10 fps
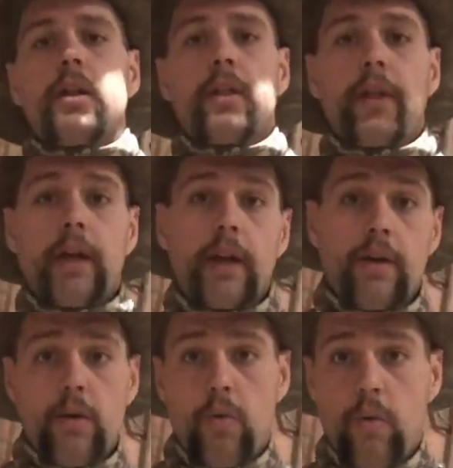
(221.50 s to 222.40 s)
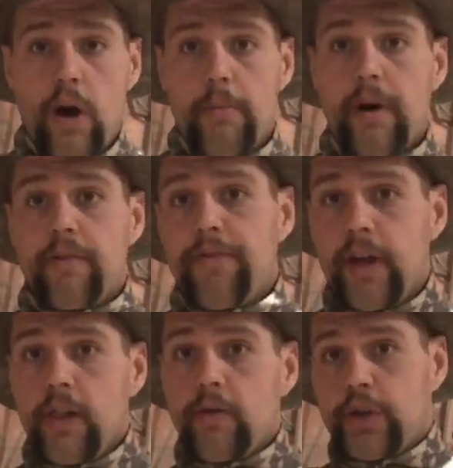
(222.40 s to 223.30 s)
then while my
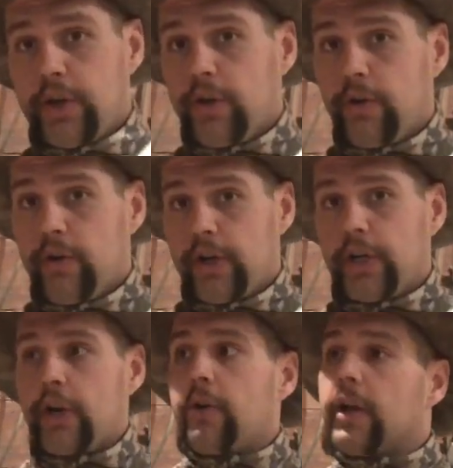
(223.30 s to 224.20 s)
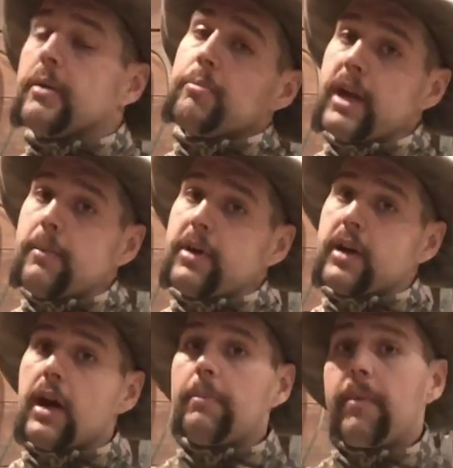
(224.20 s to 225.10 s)
fellow shooter is shooting, be able
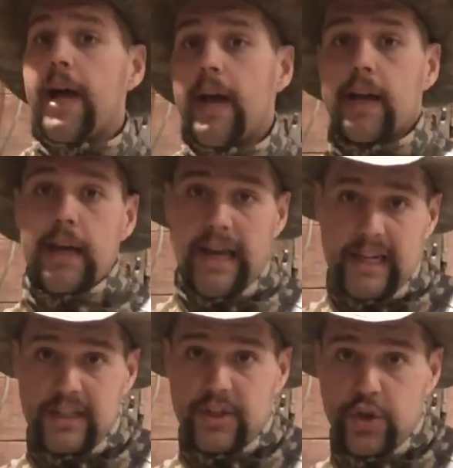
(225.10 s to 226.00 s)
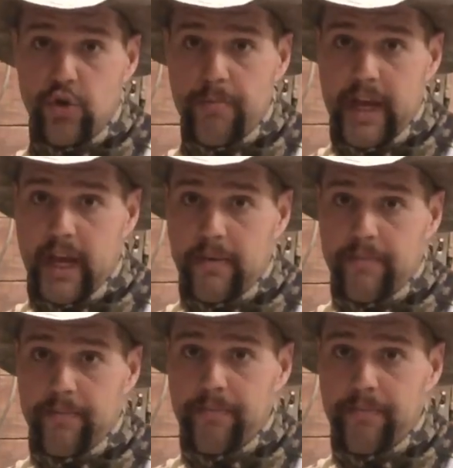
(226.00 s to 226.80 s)
to come back and zoom in.